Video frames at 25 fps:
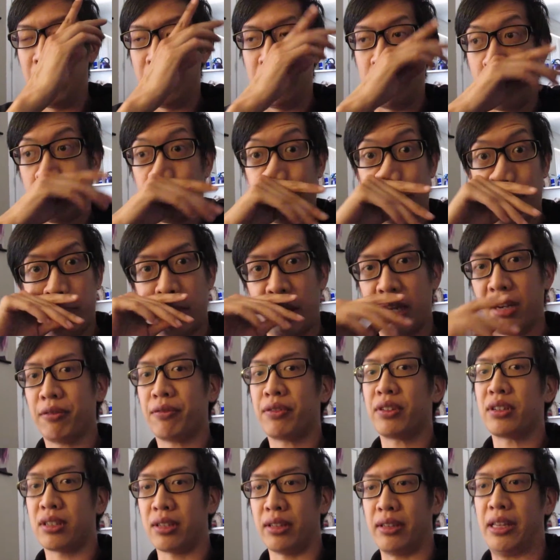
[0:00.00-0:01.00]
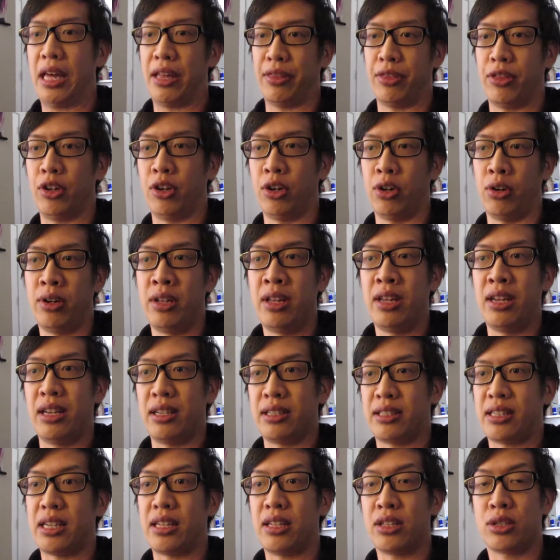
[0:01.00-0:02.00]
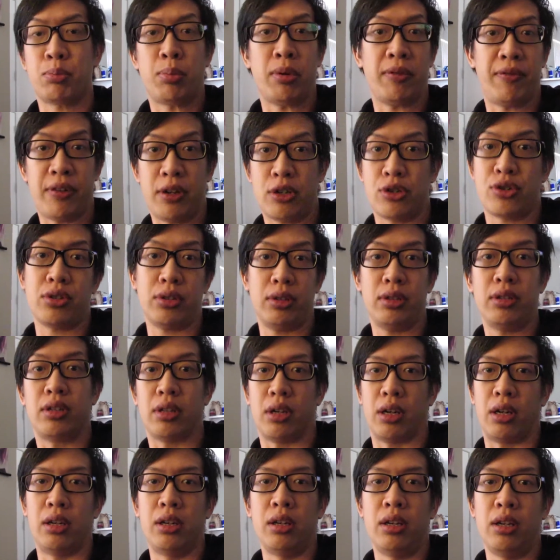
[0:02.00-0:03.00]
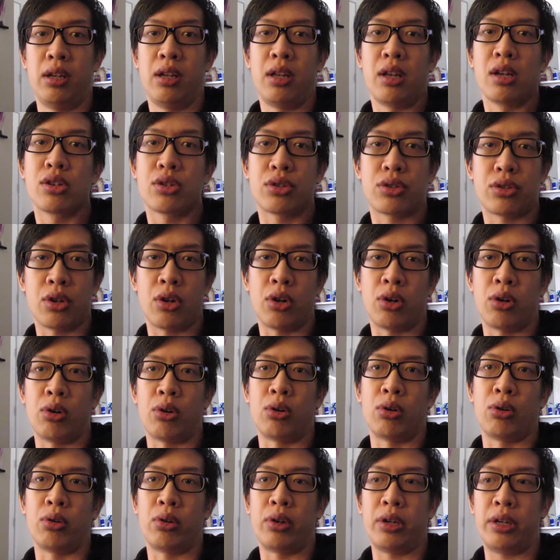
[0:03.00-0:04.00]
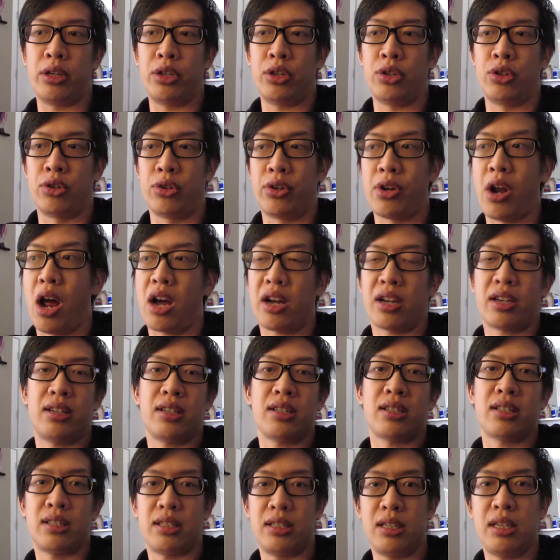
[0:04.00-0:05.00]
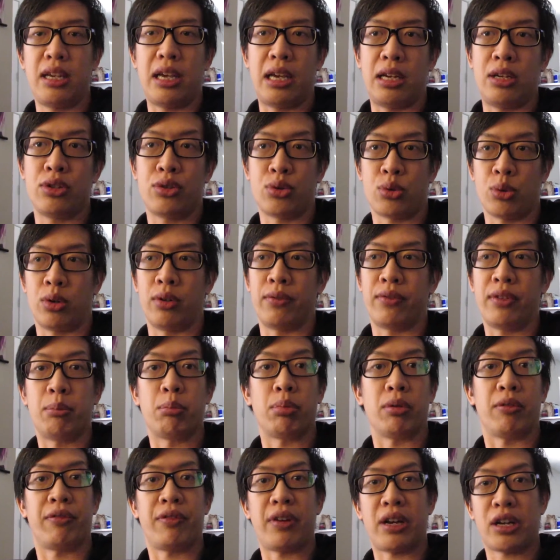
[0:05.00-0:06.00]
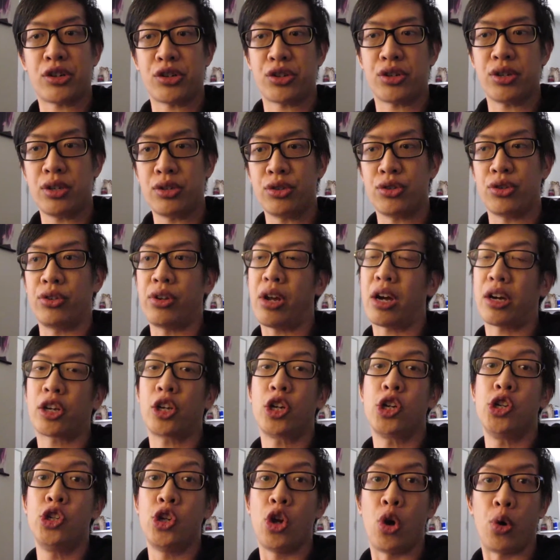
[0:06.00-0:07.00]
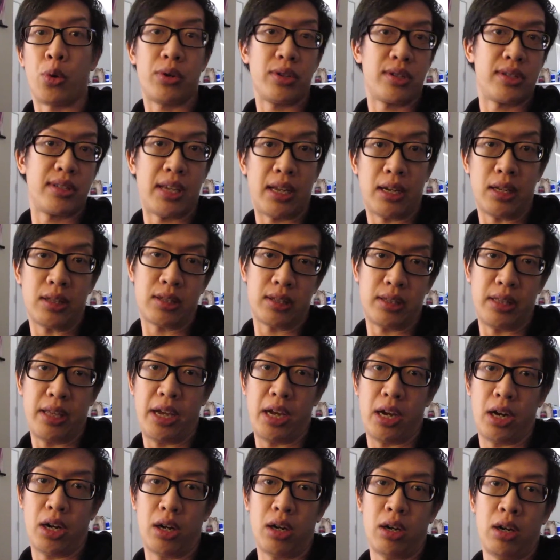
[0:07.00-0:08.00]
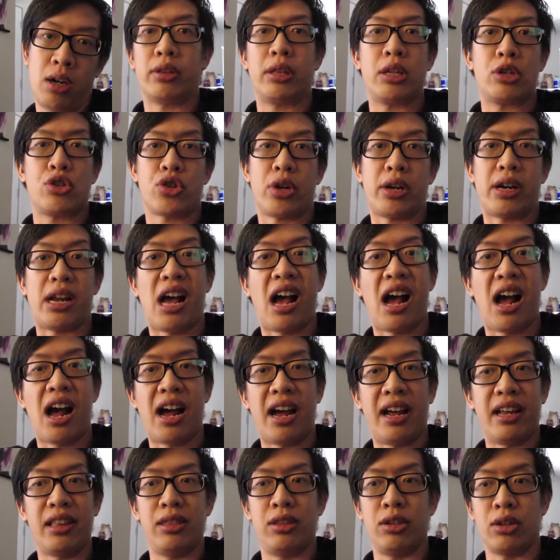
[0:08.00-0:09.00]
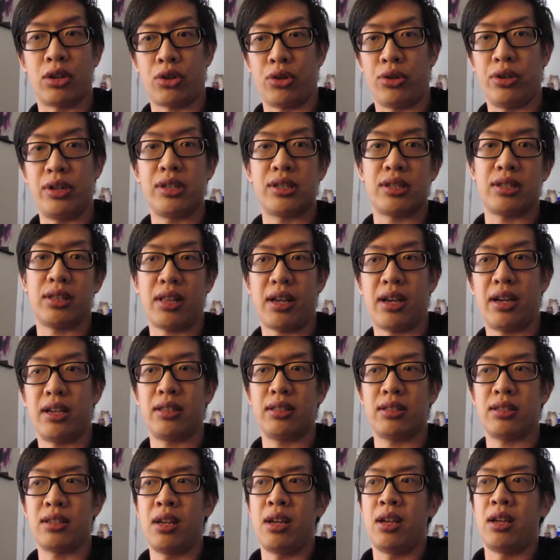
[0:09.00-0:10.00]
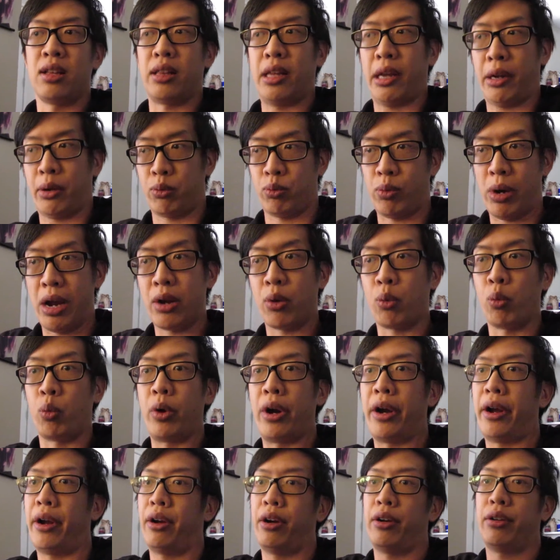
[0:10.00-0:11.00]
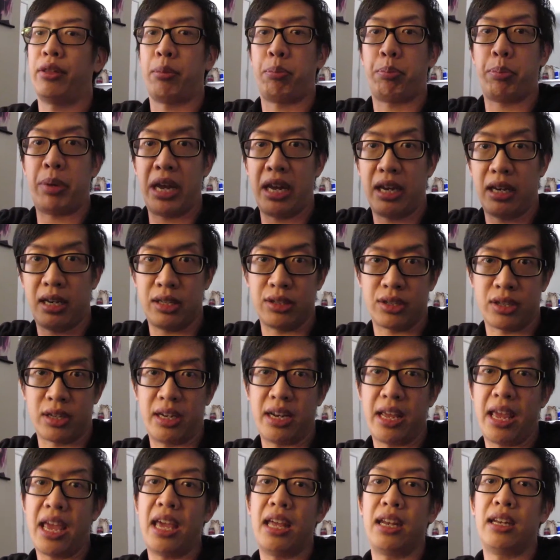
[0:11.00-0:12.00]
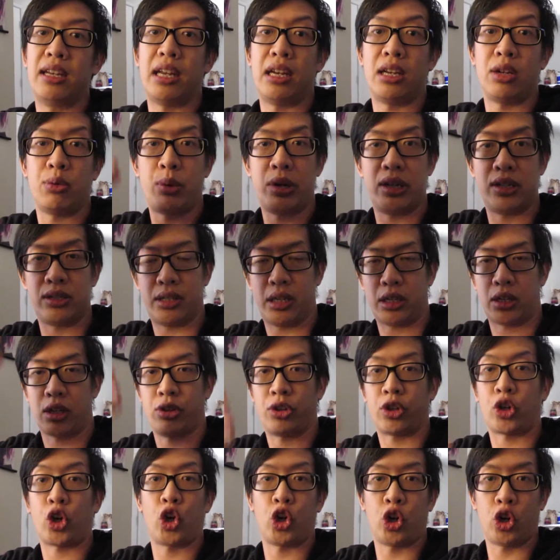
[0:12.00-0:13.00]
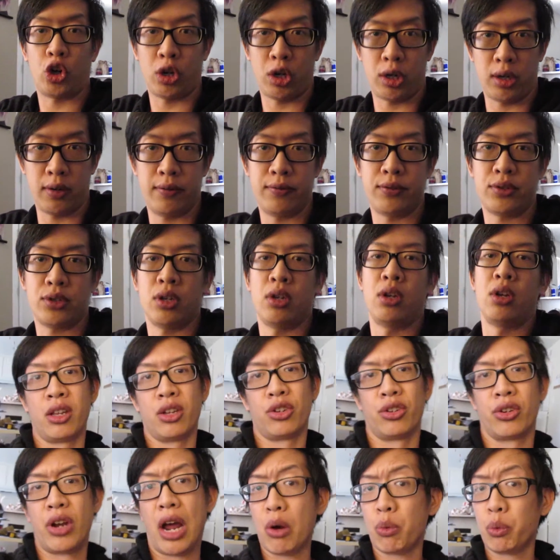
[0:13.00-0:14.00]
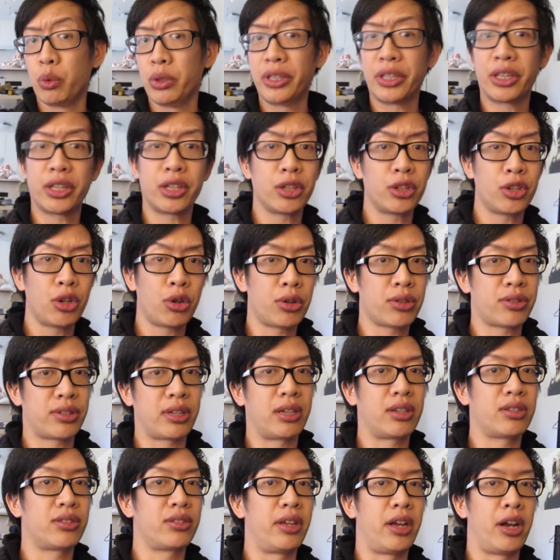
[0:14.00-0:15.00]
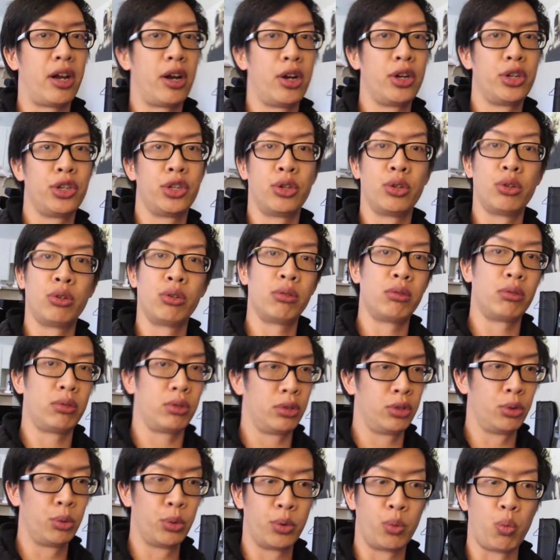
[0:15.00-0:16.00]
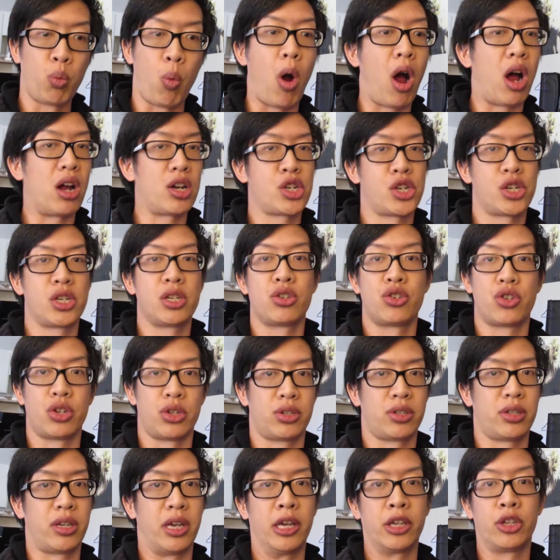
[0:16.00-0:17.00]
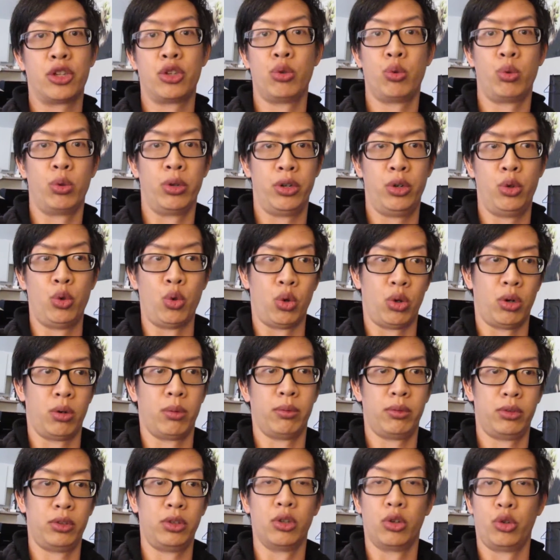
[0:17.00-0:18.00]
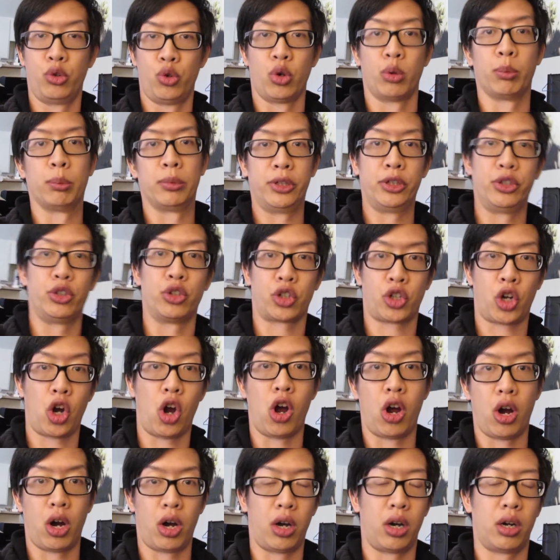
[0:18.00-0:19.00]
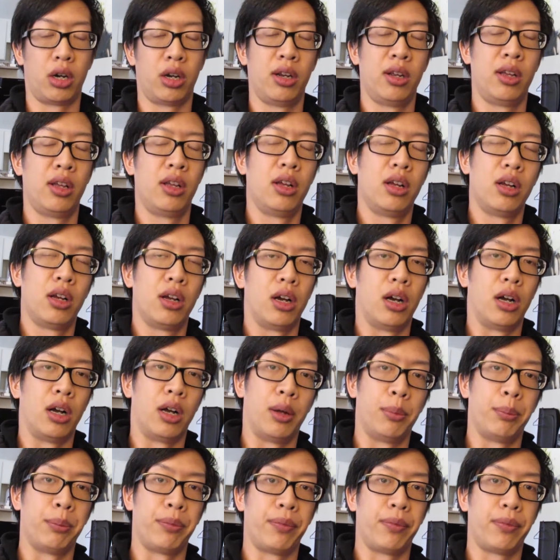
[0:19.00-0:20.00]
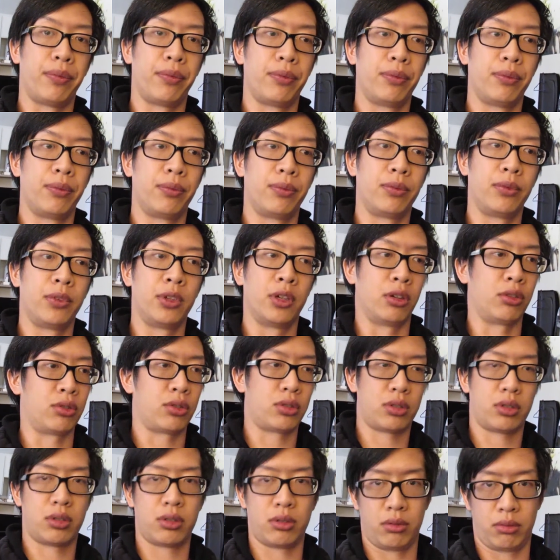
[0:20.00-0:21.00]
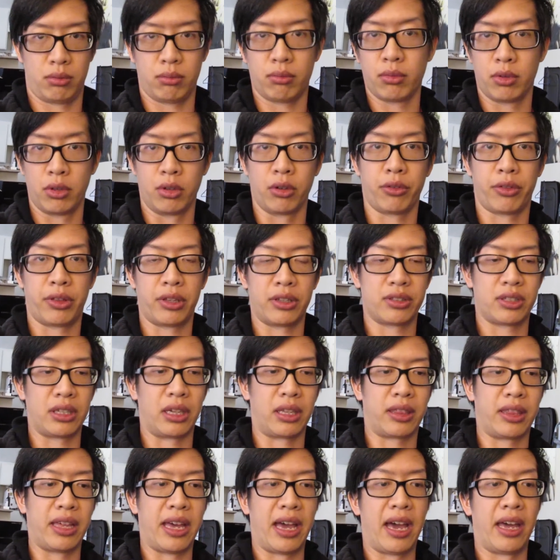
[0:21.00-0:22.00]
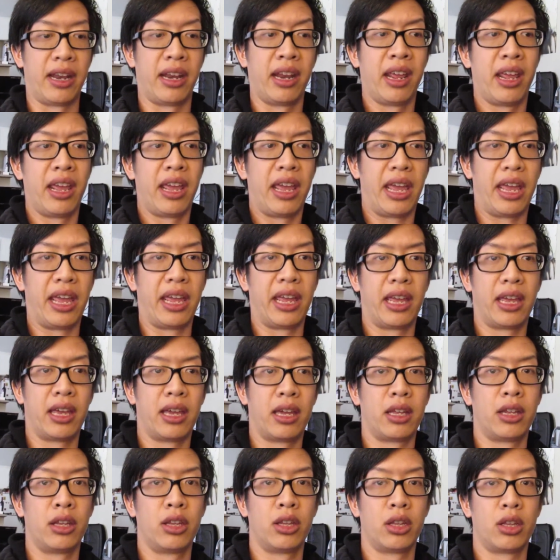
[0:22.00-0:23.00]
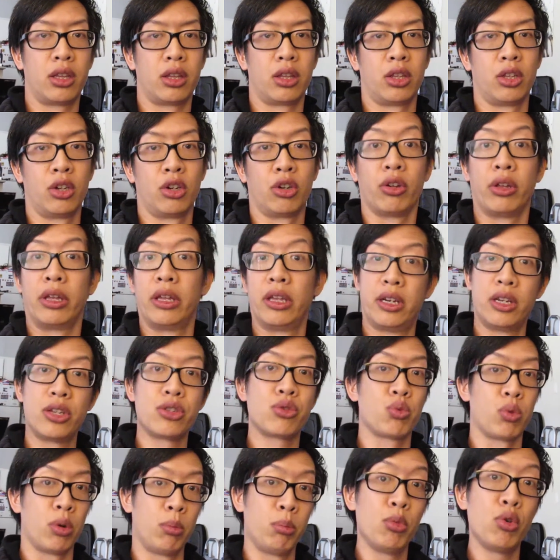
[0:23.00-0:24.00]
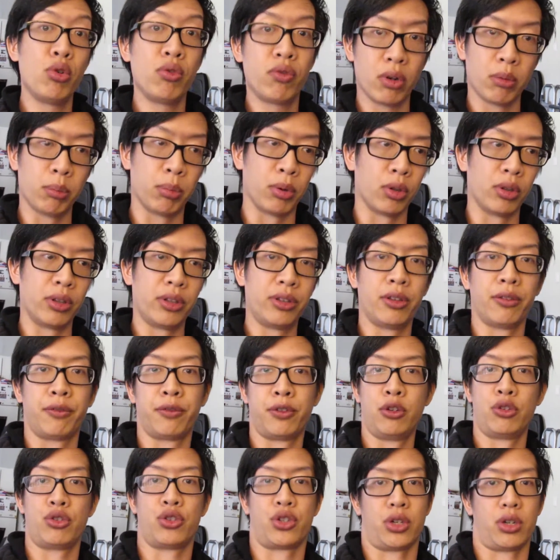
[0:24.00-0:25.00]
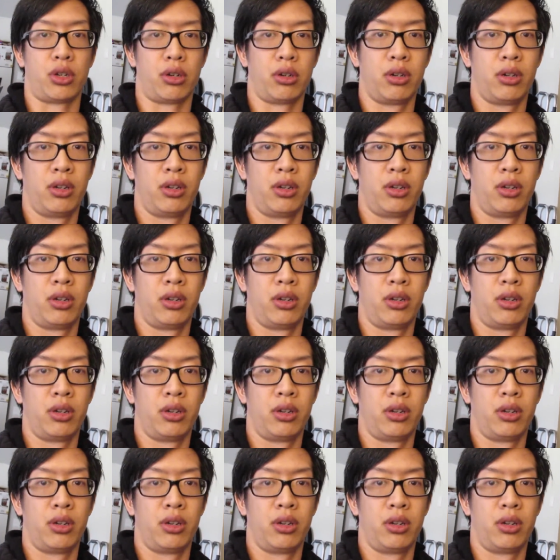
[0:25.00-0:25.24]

Now the benefit to that though is that it's professionally done, so you're not going to see any sort of imperfections, you're not going to notice that it's there. They try to hide the crease lines, like right where the paint is going to end anyways, like on the curves. You're not really going to notice that it's there. You would wash it just like you would normally your car, things like that. And it is removable in the future.